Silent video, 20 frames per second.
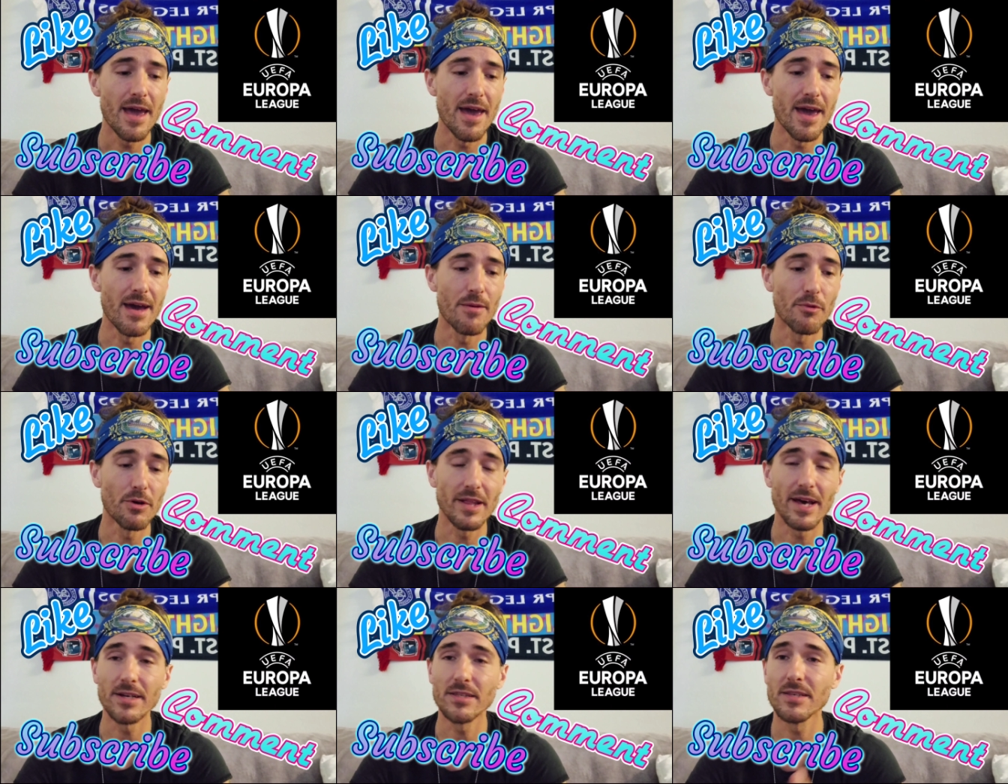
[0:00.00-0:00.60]

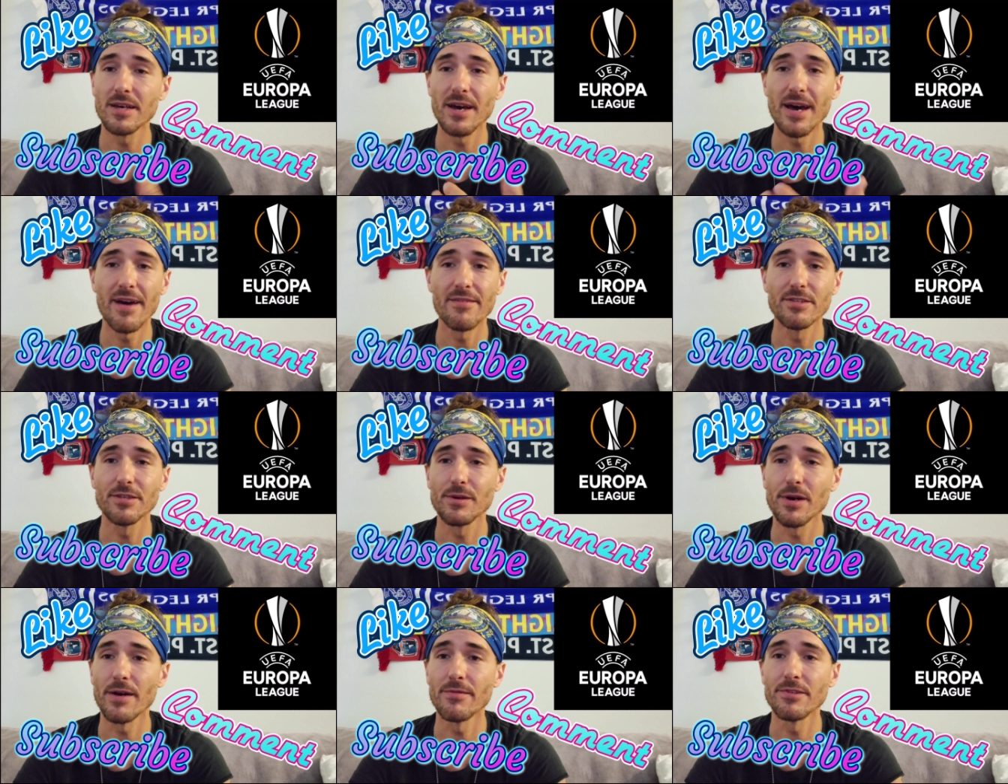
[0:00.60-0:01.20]
and we like to
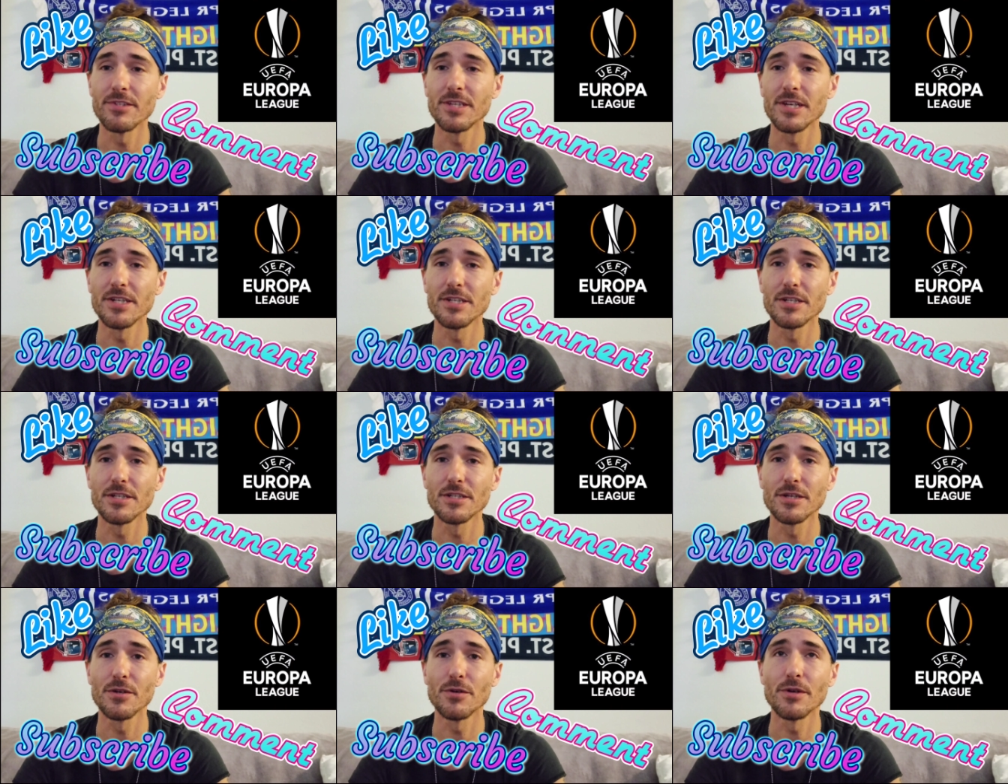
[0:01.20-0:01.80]
have some
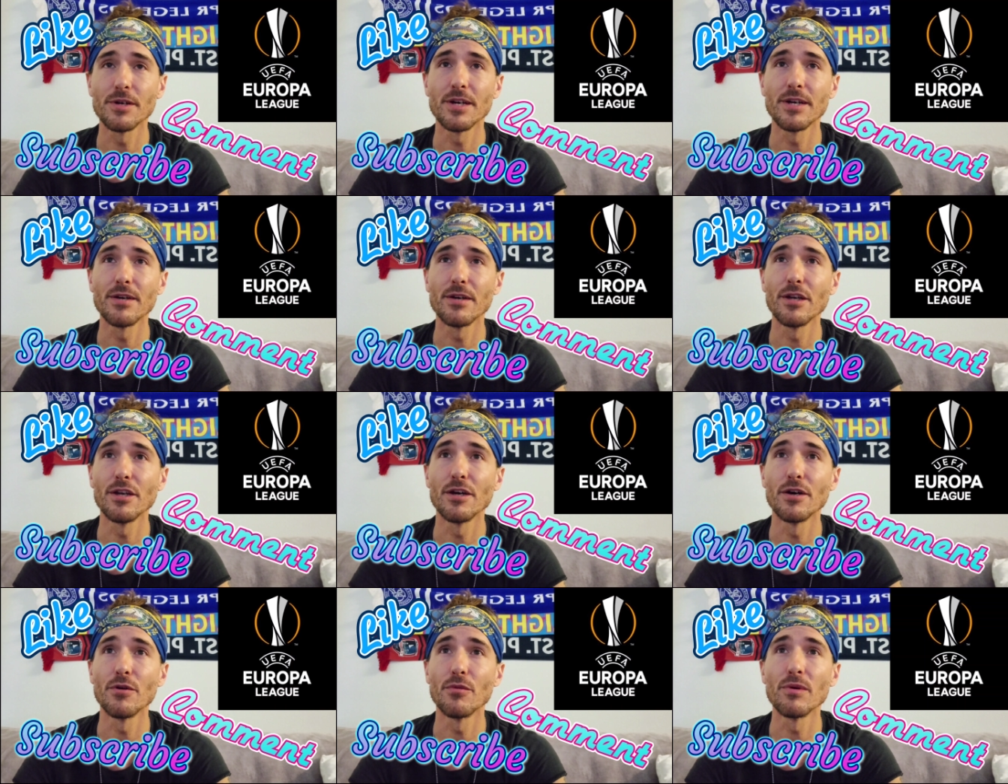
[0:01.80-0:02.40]
conversations going.
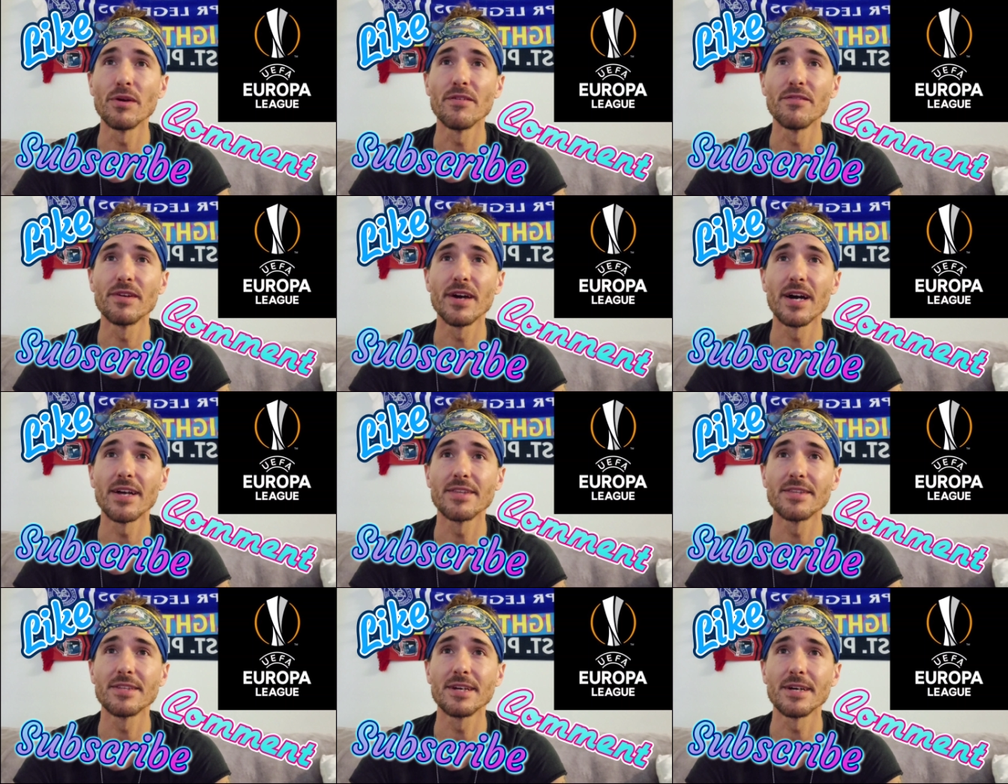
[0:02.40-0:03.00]
You know, we've
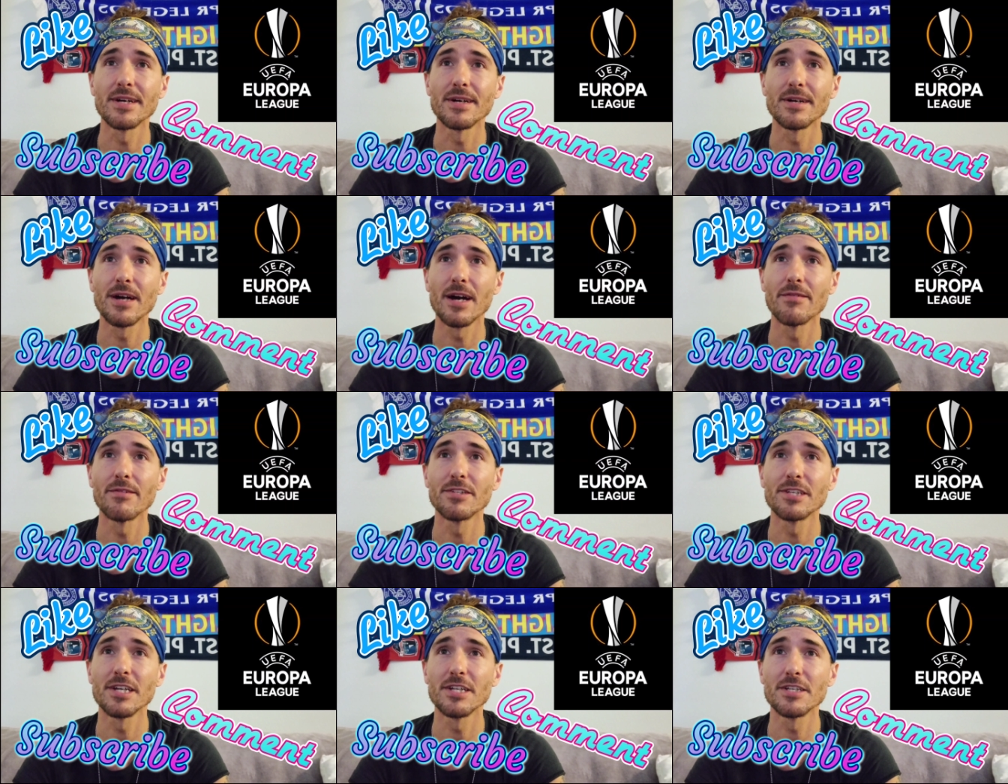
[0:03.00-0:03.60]
got uh,
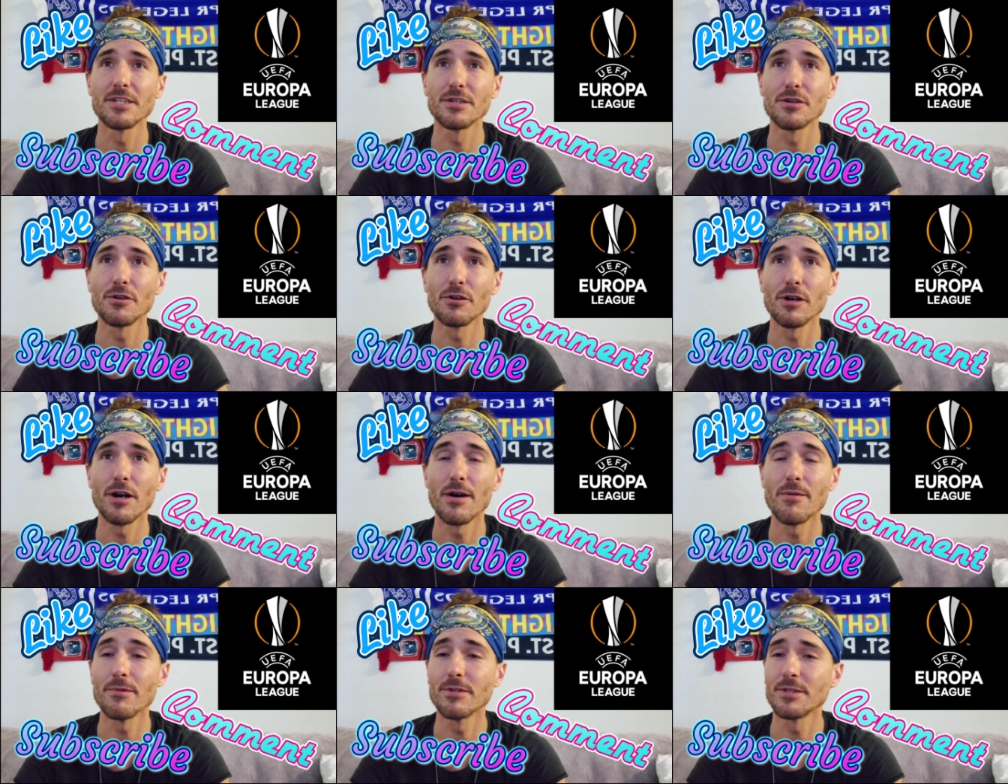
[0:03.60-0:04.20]
conversations
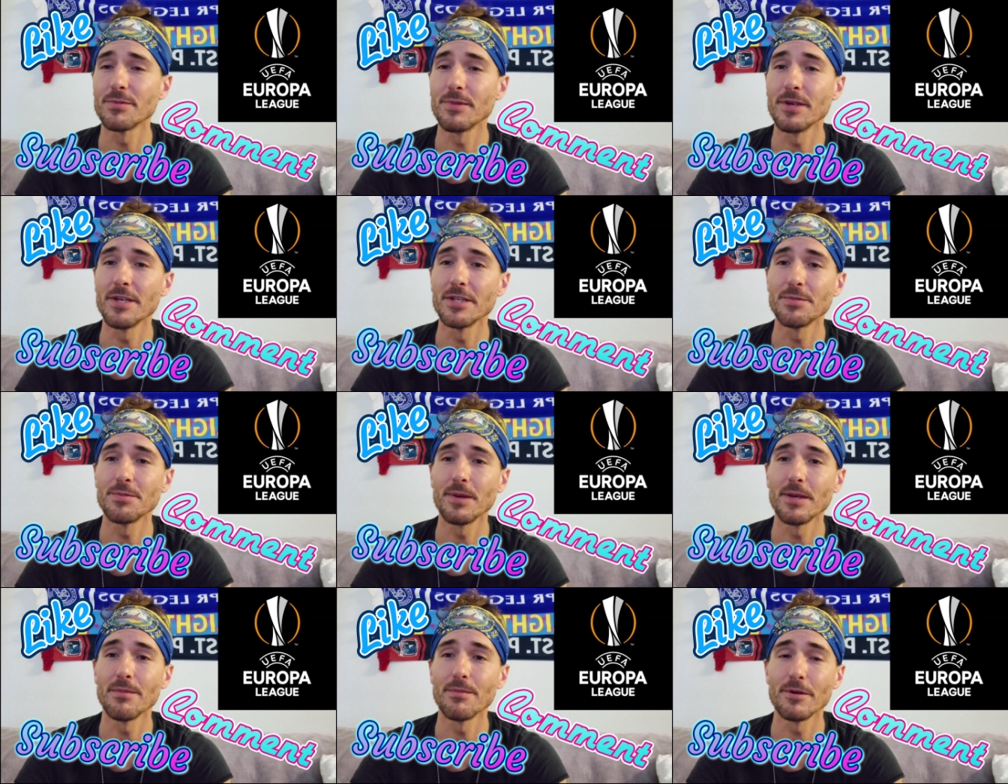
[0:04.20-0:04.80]
going on with some
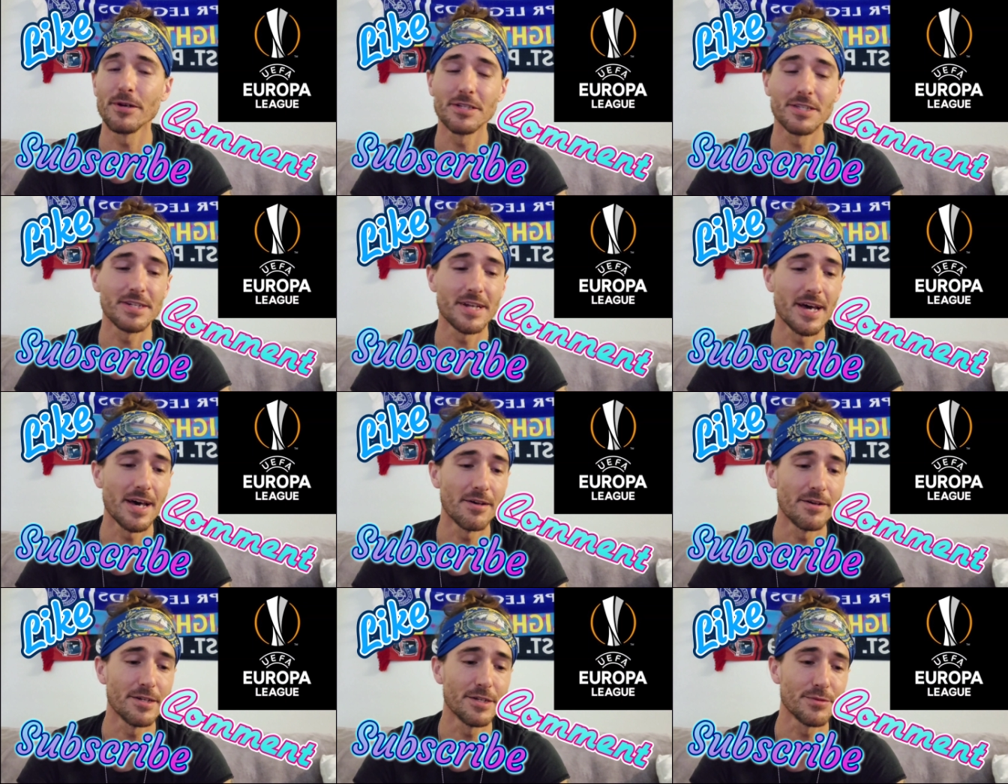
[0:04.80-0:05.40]
ESPN
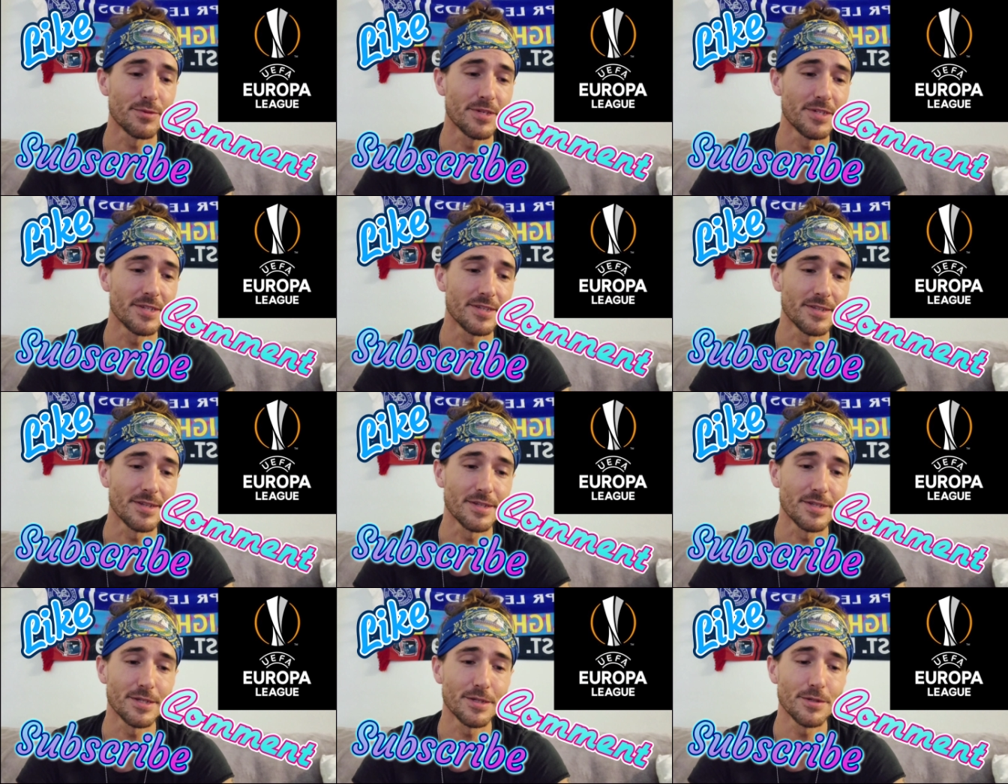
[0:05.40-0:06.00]
personalities
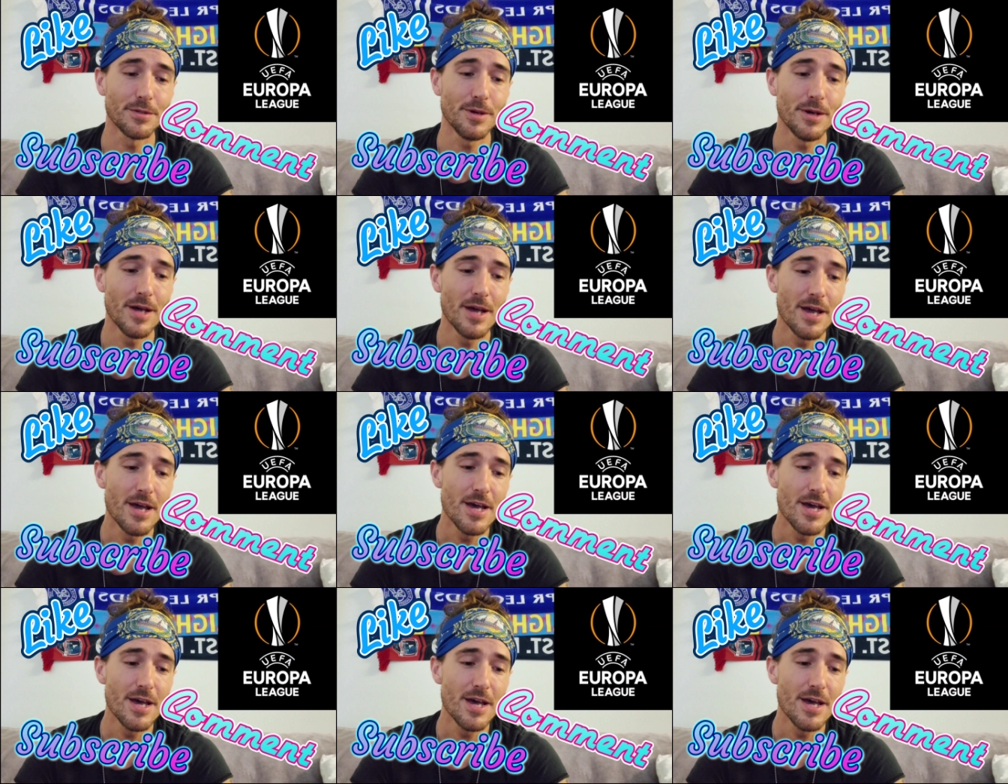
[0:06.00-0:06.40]
recently too.